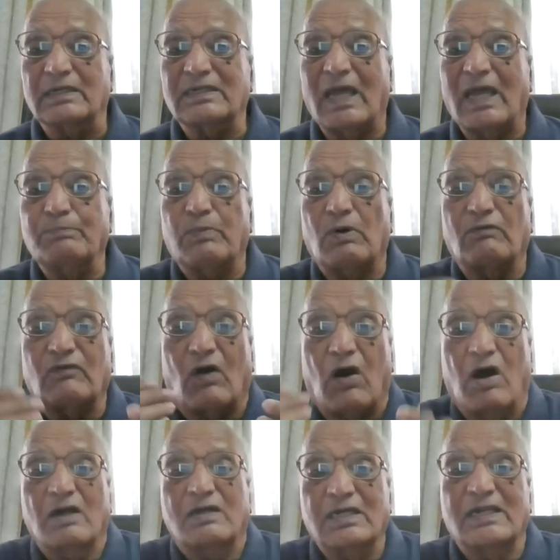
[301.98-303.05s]
type of
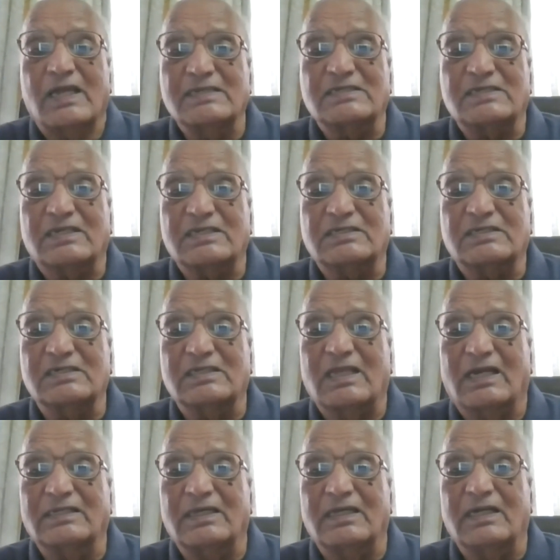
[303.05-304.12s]
organization
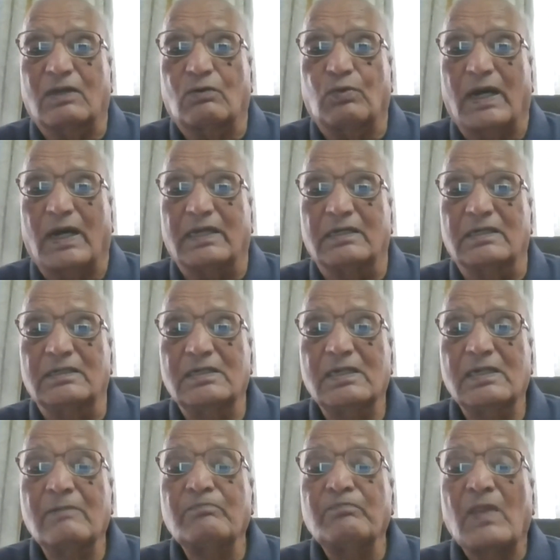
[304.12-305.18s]
that they require,
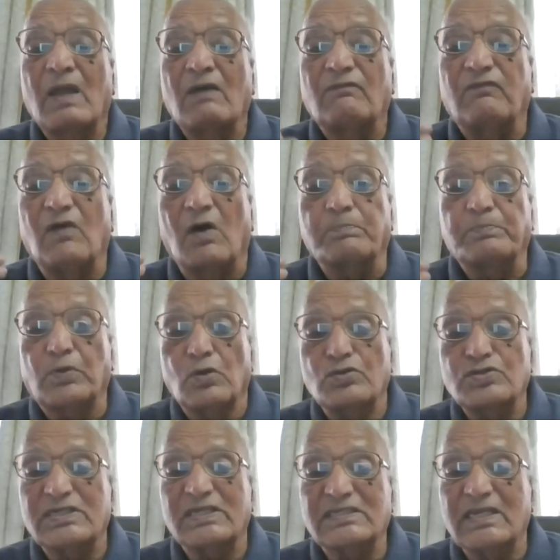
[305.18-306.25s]
for
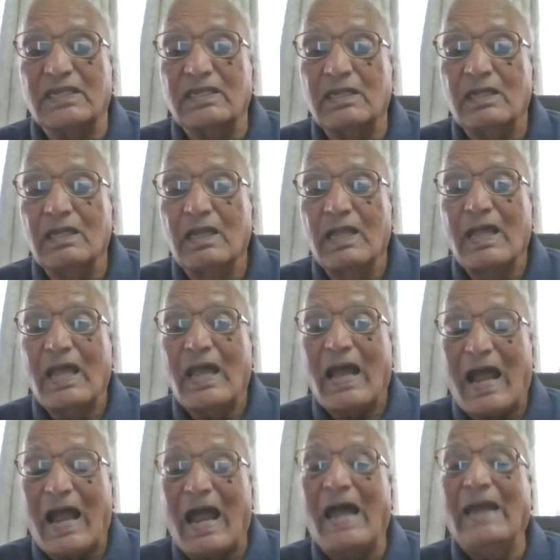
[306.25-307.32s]
processing
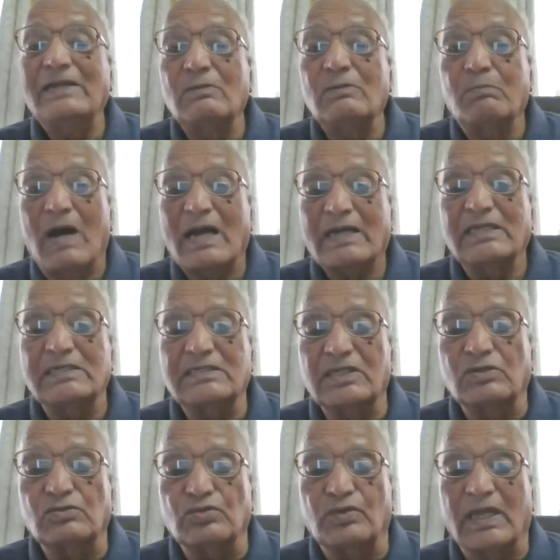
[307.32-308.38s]
and
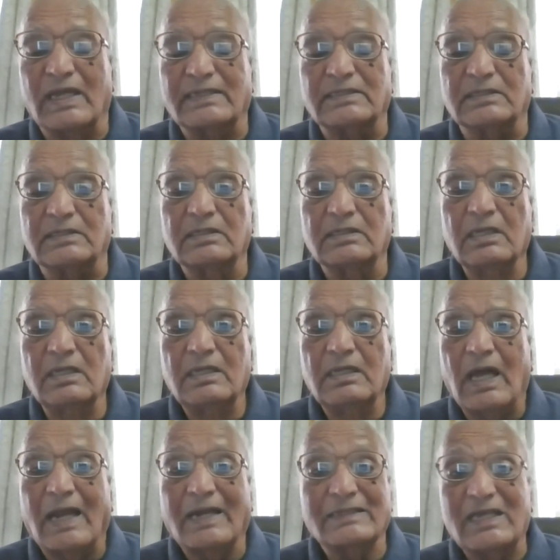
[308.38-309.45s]
marketing together.
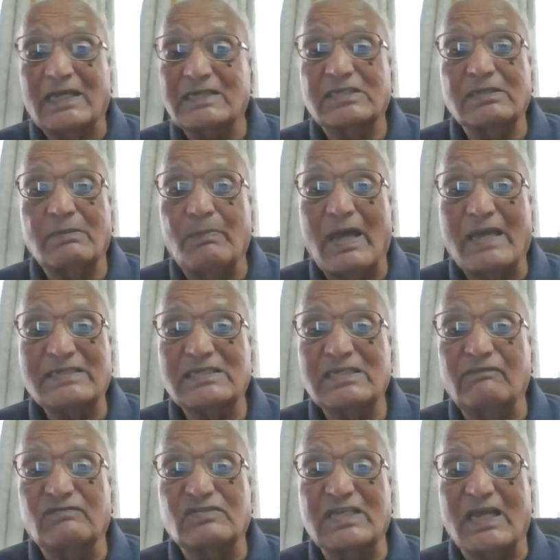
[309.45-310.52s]
And that's a
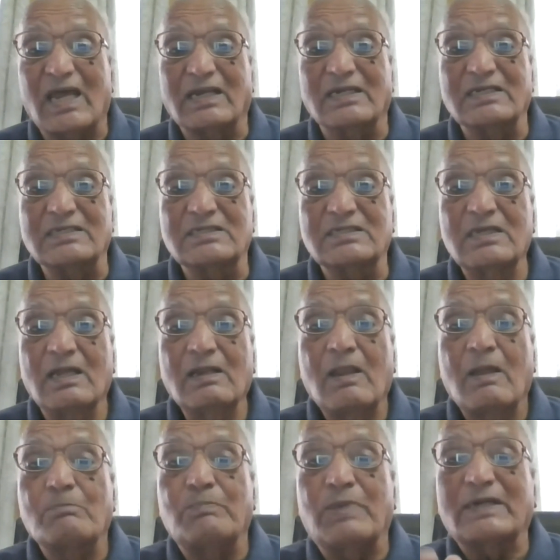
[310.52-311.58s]
massive challenge.
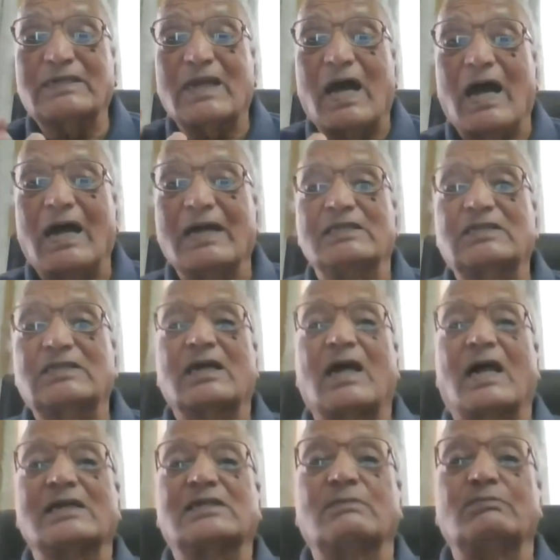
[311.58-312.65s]
But I think
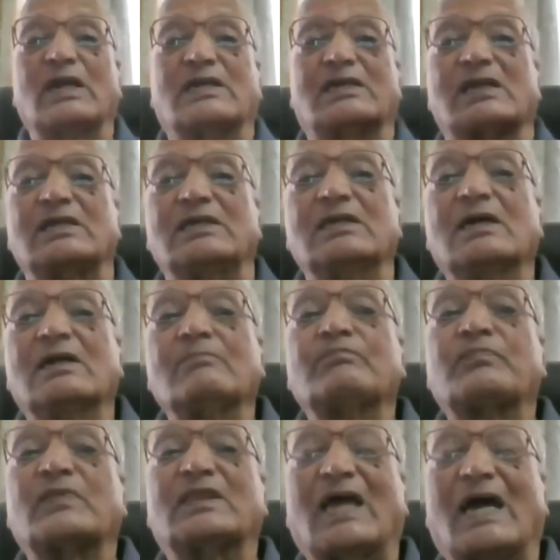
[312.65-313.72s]
ultimately,
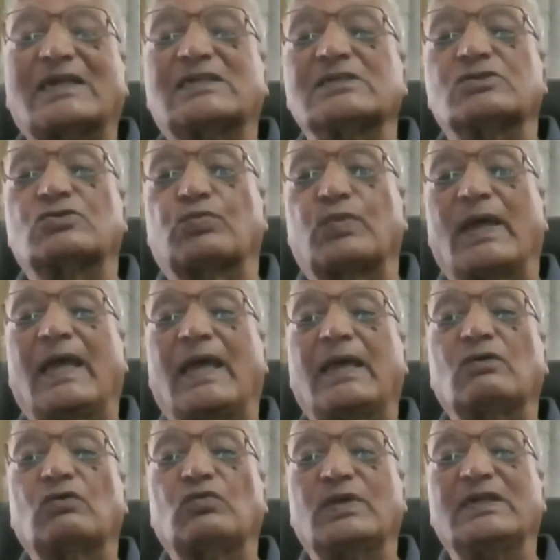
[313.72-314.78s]
that is
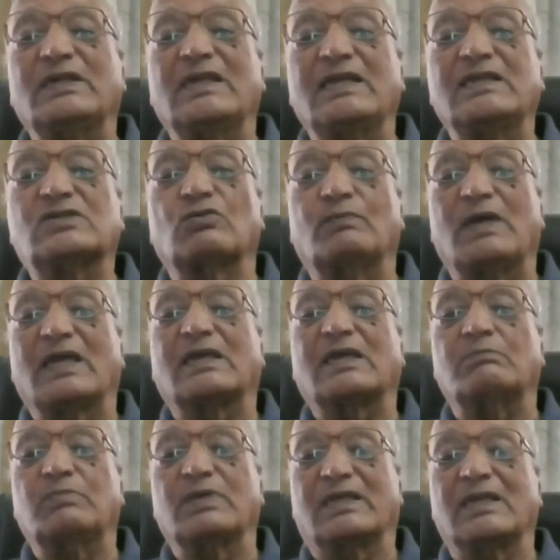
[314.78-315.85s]
where we need to make
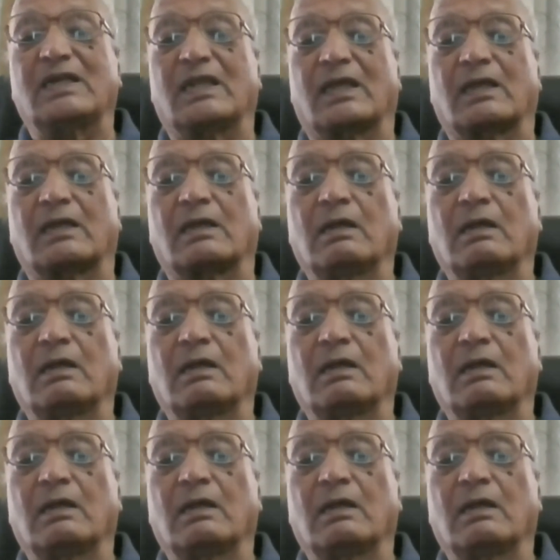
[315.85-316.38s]
a beginning.